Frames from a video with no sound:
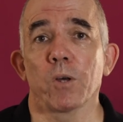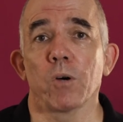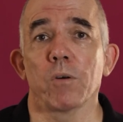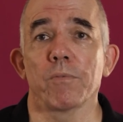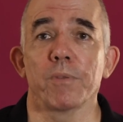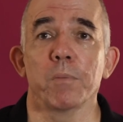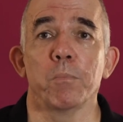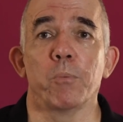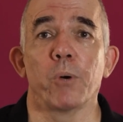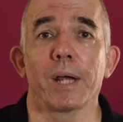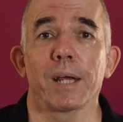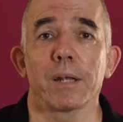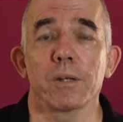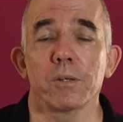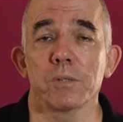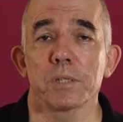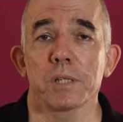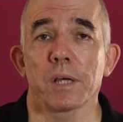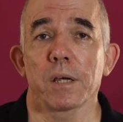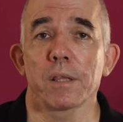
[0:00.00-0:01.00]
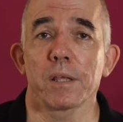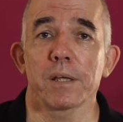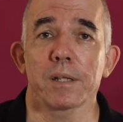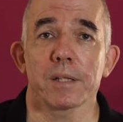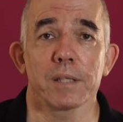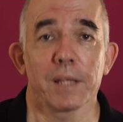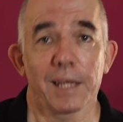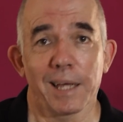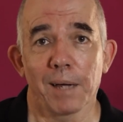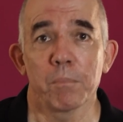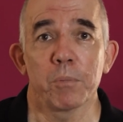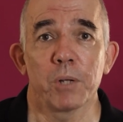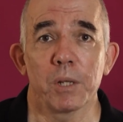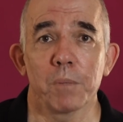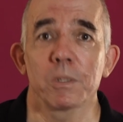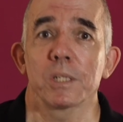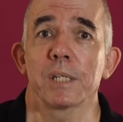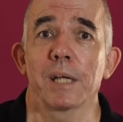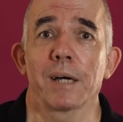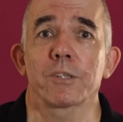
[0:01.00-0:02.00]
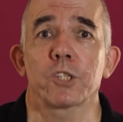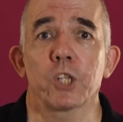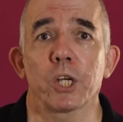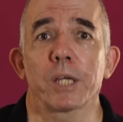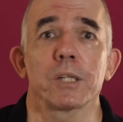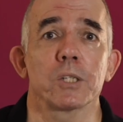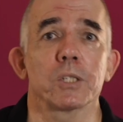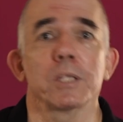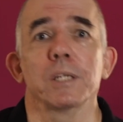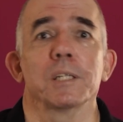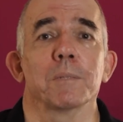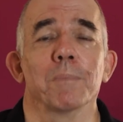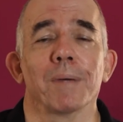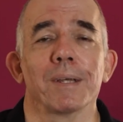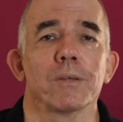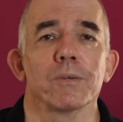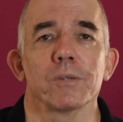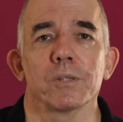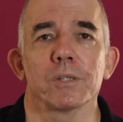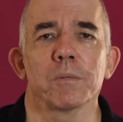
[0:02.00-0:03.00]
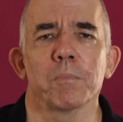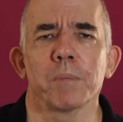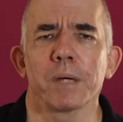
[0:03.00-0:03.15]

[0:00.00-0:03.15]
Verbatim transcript: of the brand who say that the company must now change these menus to